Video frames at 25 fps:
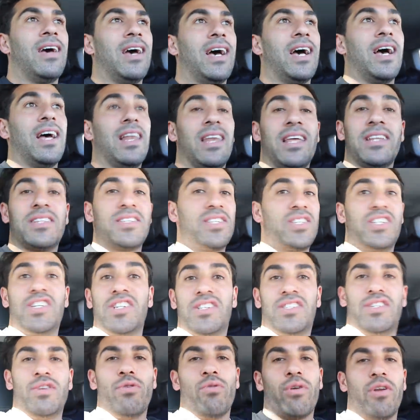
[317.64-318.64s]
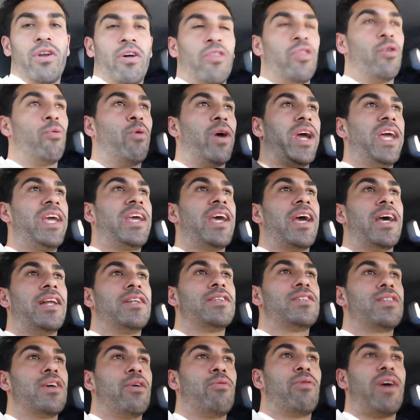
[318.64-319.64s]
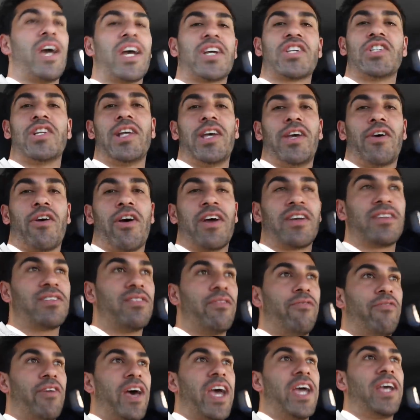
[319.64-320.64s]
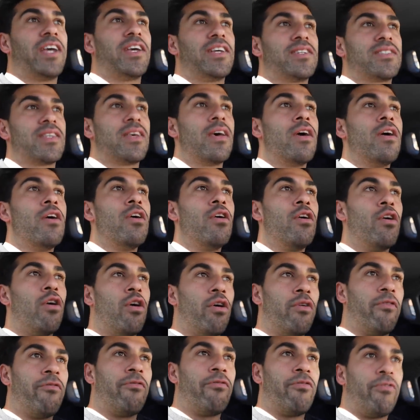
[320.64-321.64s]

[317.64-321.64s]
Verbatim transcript: let's just do it on the weekend. So we're actually going to Vegas on